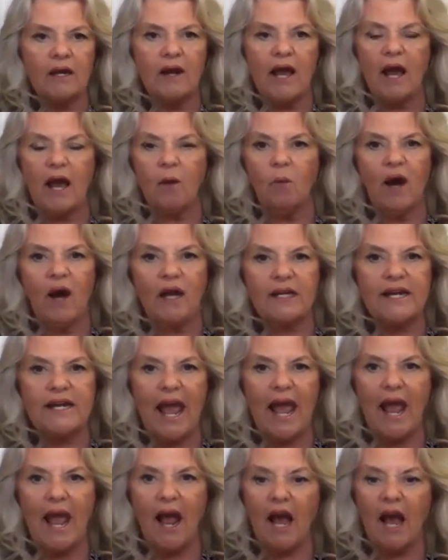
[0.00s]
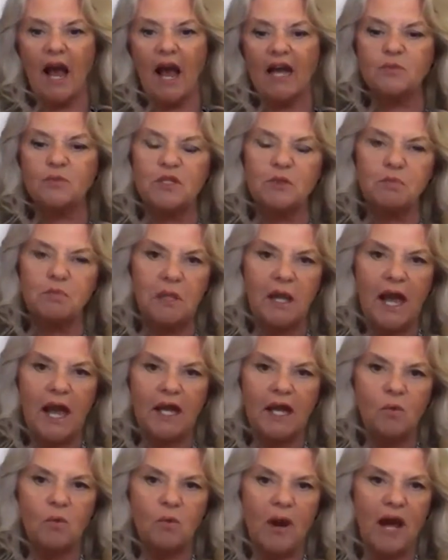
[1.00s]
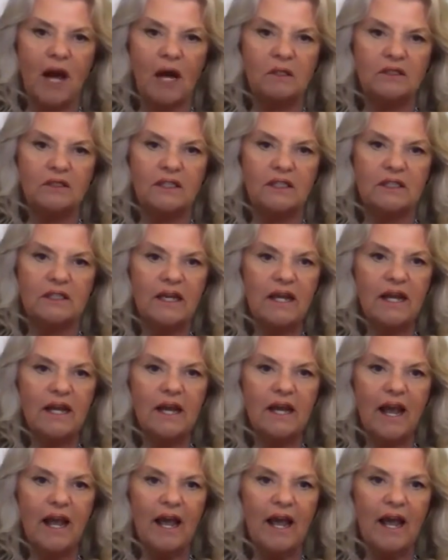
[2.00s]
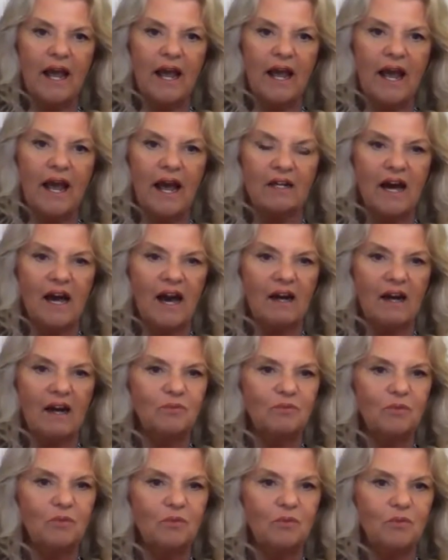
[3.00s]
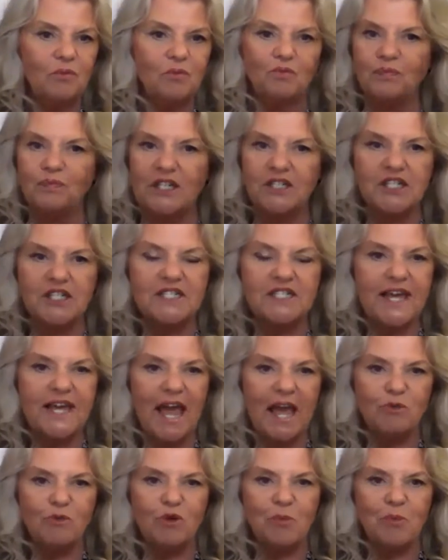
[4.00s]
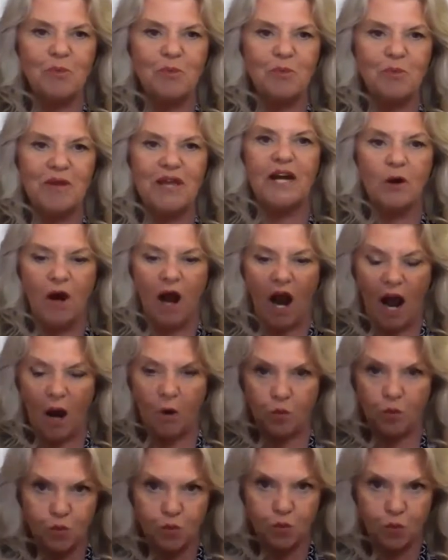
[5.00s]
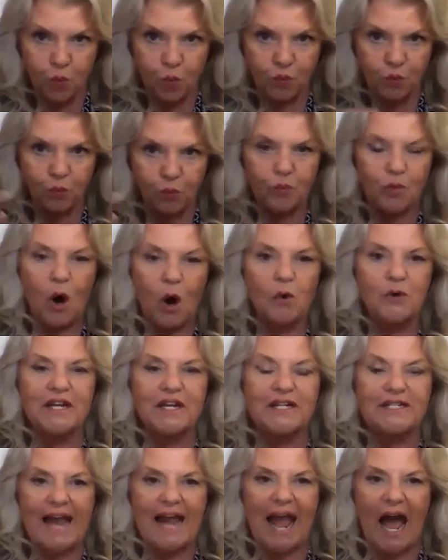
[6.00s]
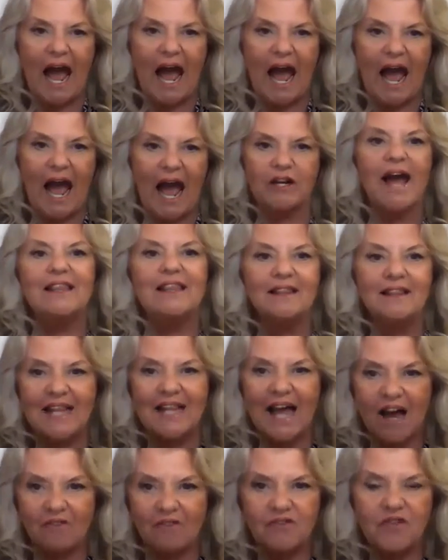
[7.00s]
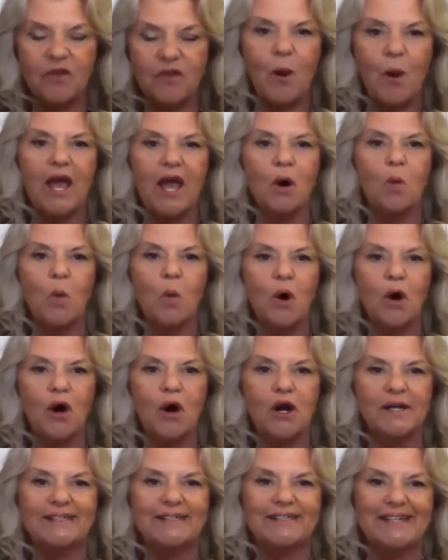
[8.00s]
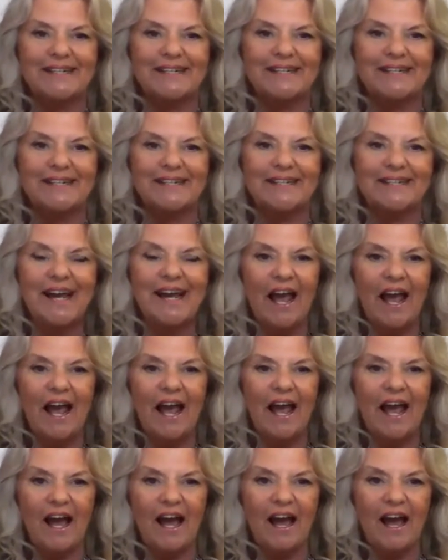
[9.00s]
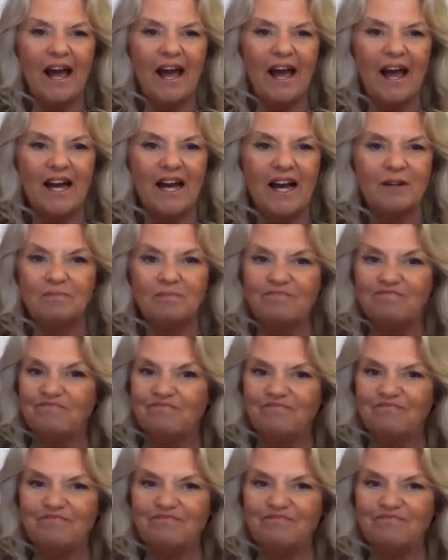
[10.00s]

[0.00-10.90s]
And, and one day I just was playing around and, and uh, it just came to me and I, I wrote it down and I loved the way it worked and and uh,